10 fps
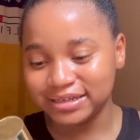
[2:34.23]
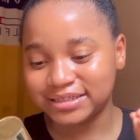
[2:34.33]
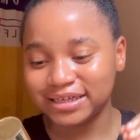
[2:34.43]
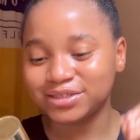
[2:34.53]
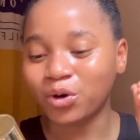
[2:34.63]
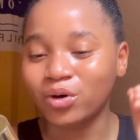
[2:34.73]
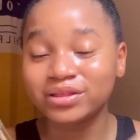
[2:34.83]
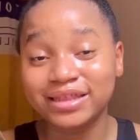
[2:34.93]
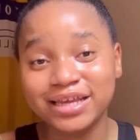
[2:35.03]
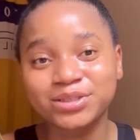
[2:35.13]
it says
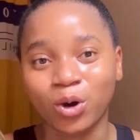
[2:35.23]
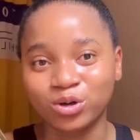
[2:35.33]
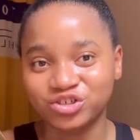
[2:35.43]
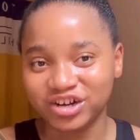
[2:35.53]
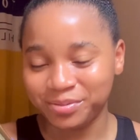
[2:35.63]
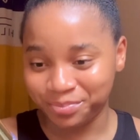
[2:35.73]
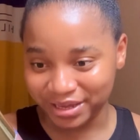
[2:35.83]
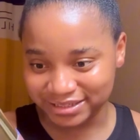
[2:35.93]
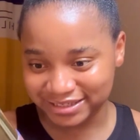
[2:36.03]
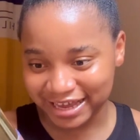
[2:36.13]
contains
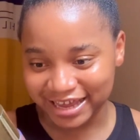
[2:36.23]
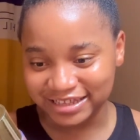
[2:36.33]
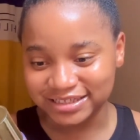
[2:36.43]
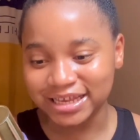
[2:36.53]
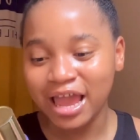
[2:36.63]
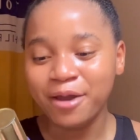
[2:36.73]
100%